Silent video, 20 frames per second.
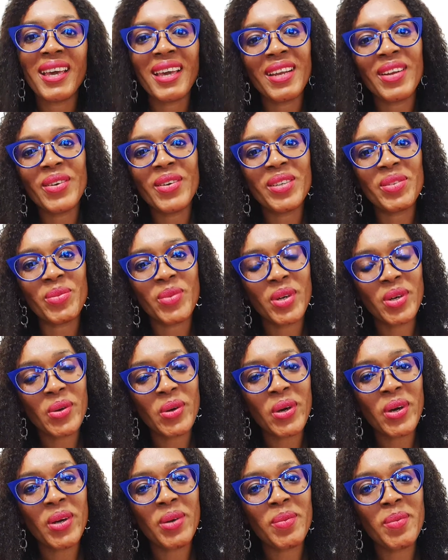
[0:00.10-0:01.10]
Hello and
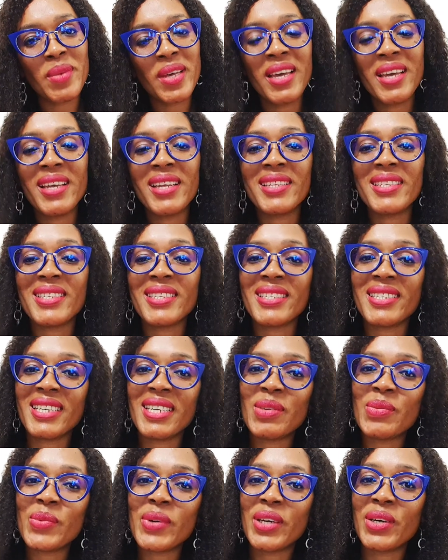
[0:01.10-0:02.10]
welcome.
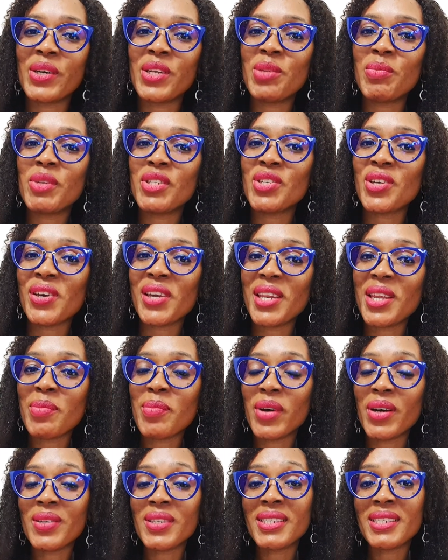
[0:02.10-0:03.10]
Today we're going to be talking
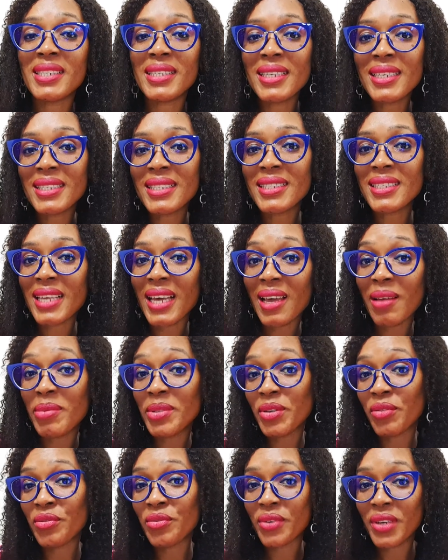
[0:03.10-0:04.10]
about 6
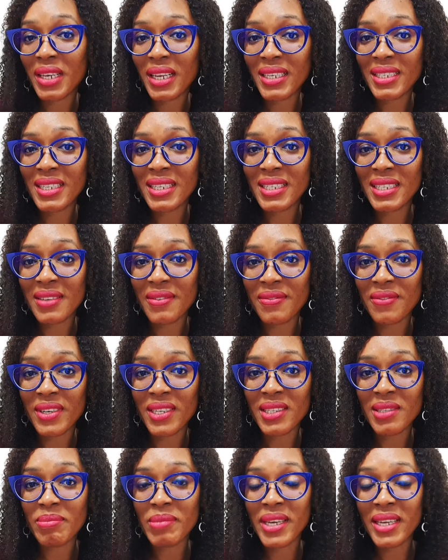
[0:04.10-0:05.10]
types of real estate
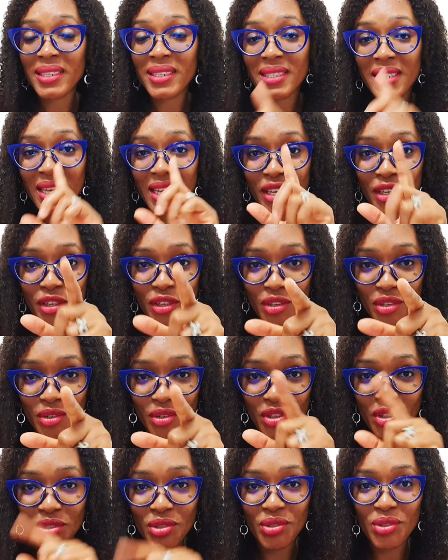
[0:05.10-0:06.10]
investments you
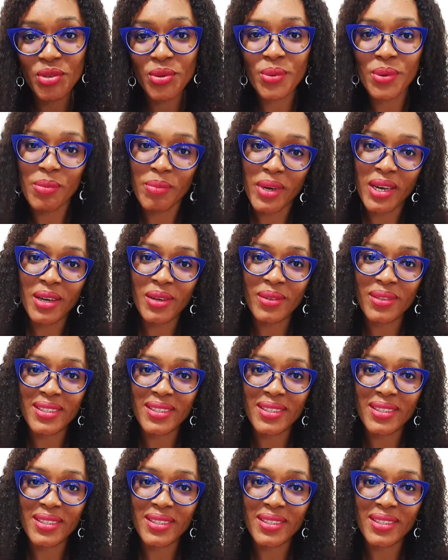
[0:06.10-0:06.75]
should know about.